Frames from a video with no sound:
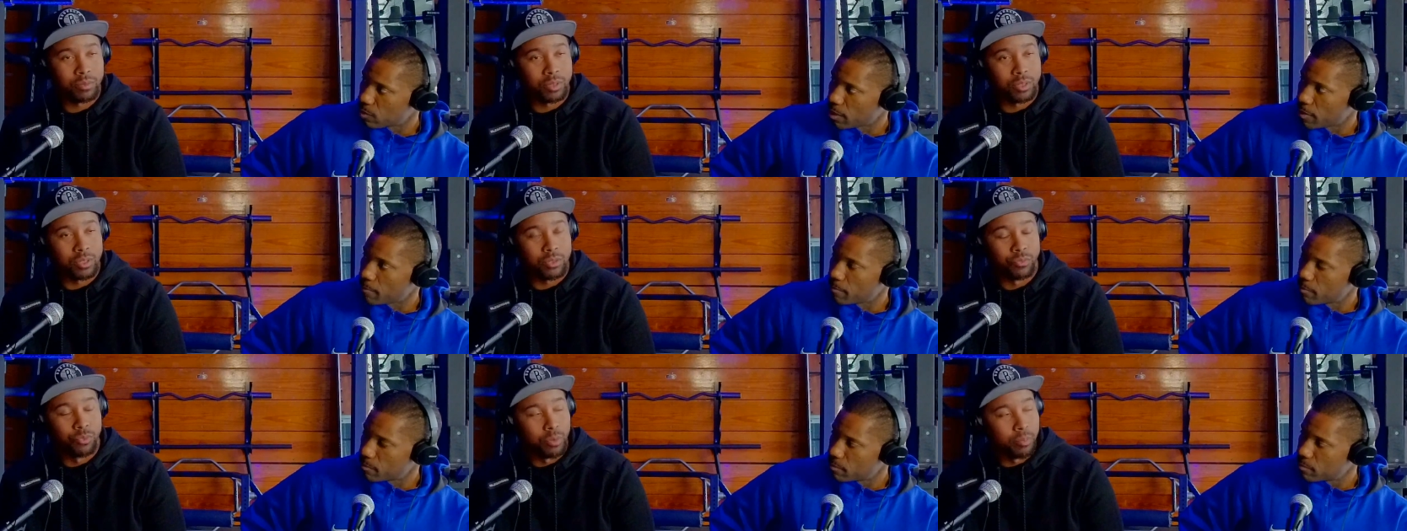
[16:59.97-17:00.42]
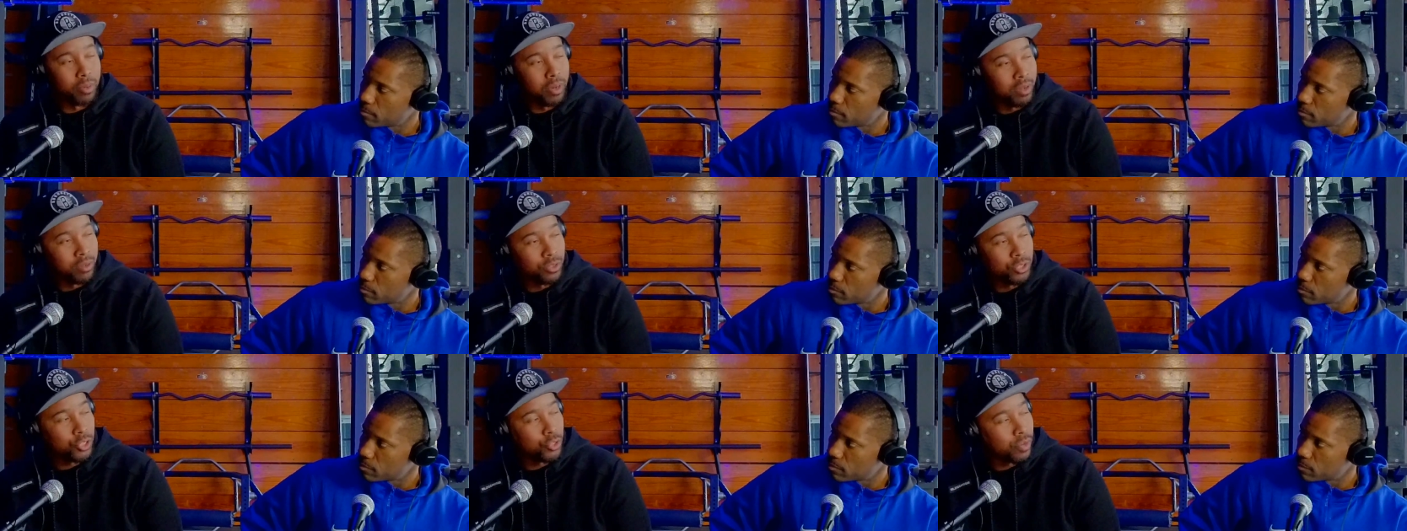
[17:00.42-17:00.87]
Speaker 1: there's football,
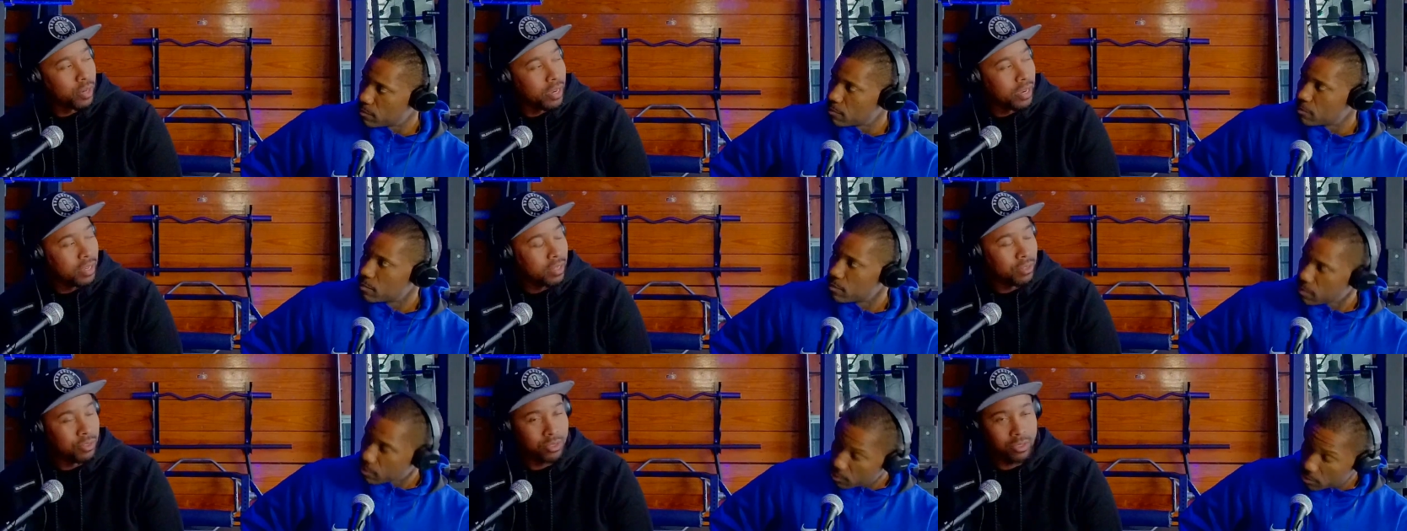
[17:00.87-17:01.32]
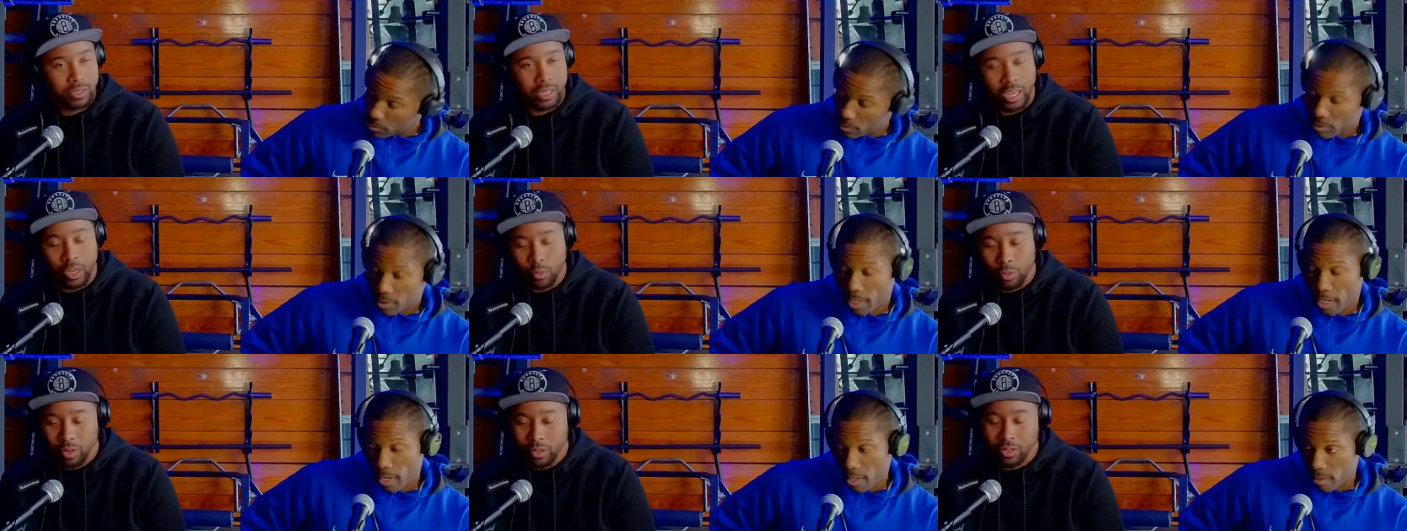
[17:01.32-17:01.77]
there's track, there's
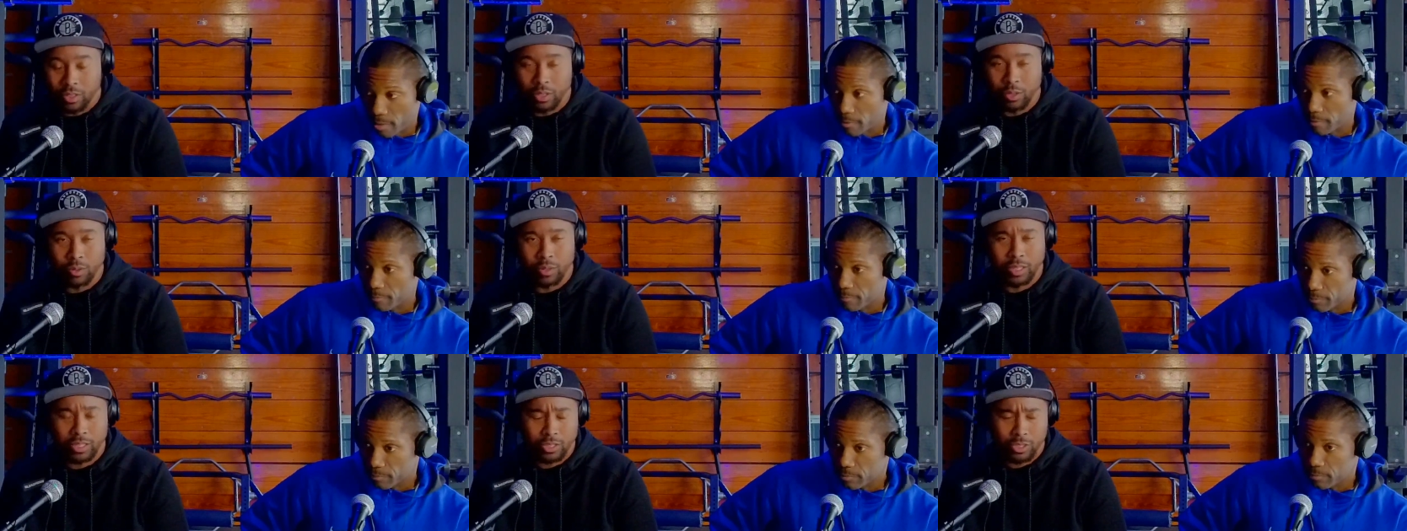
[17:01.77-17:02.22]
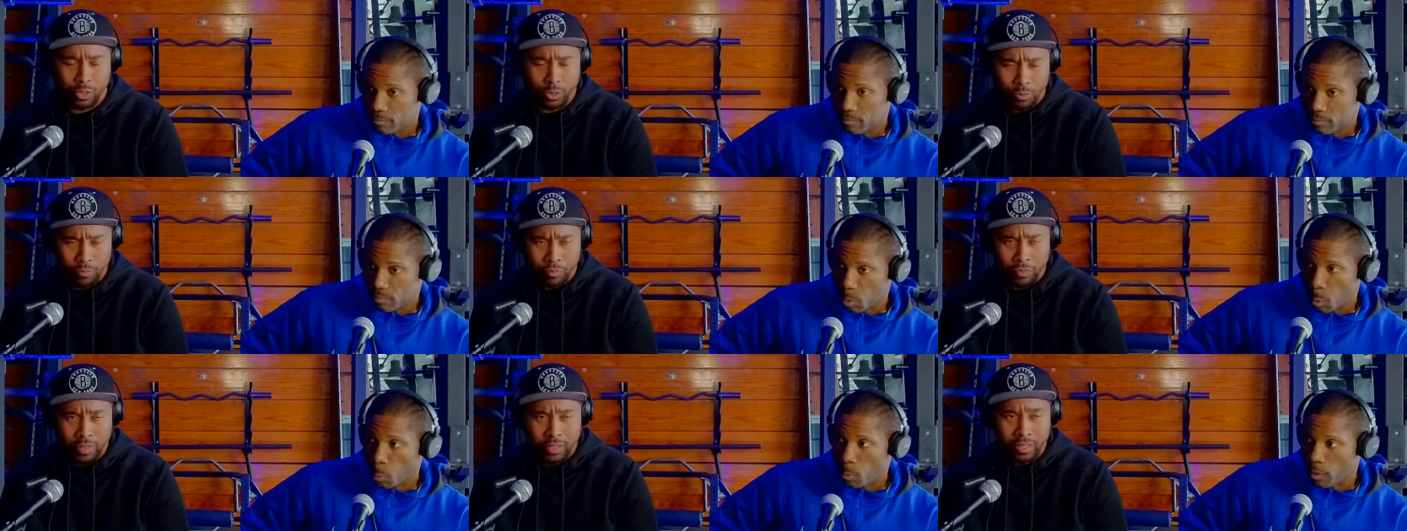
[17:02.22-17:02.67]
taekwondo. Yeah. Like
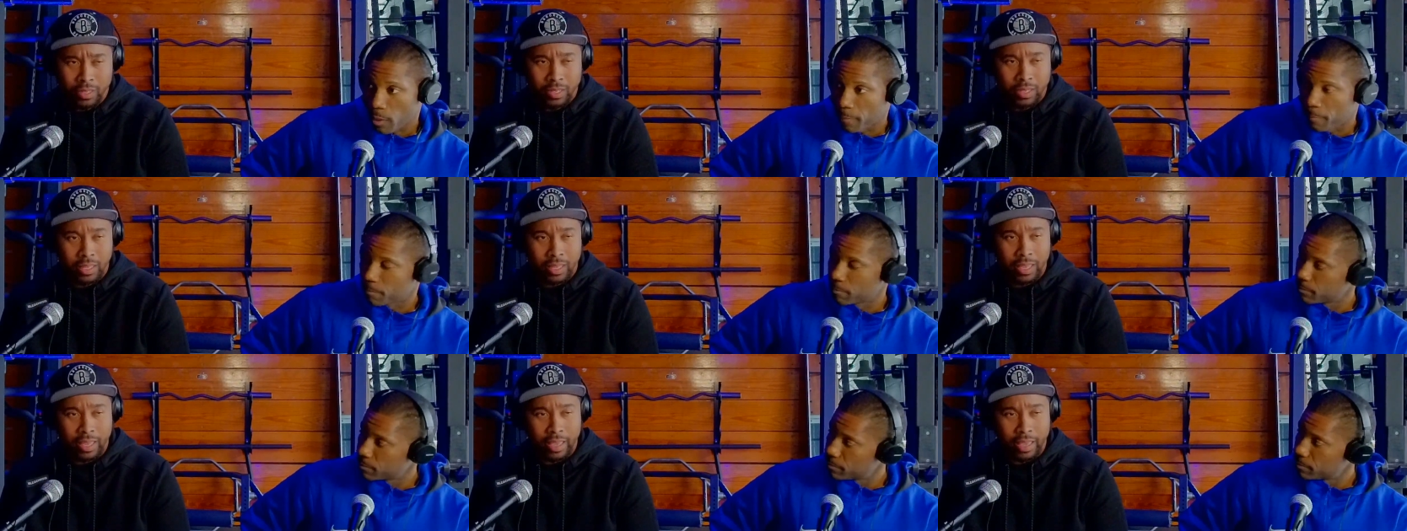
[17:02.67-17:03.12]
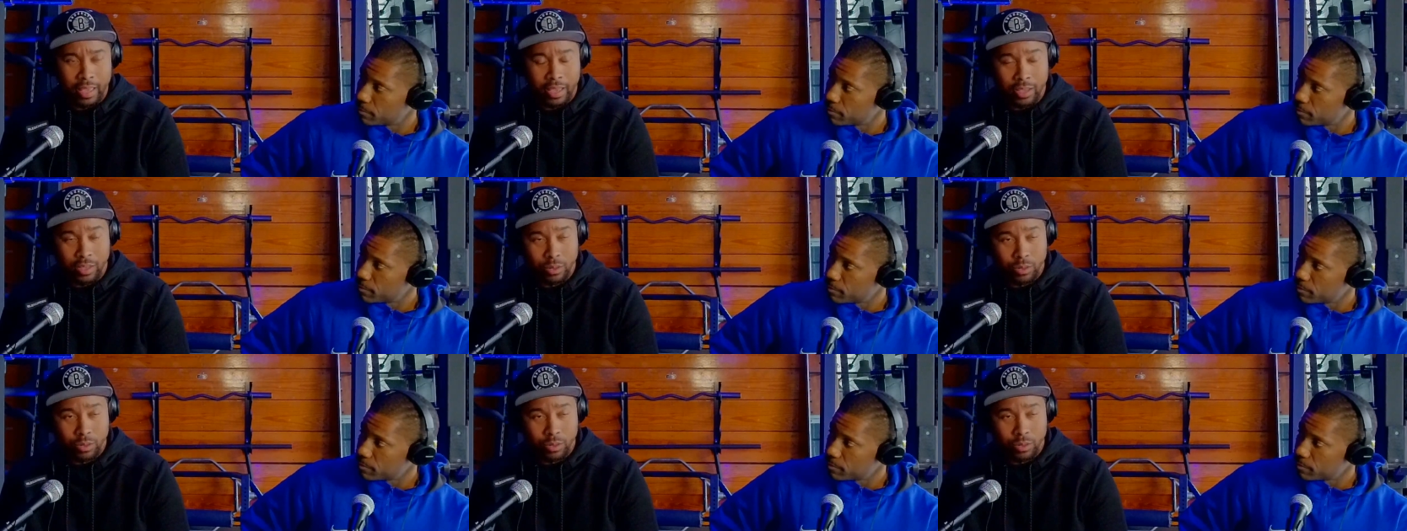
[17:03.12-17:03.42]
so, right. A A U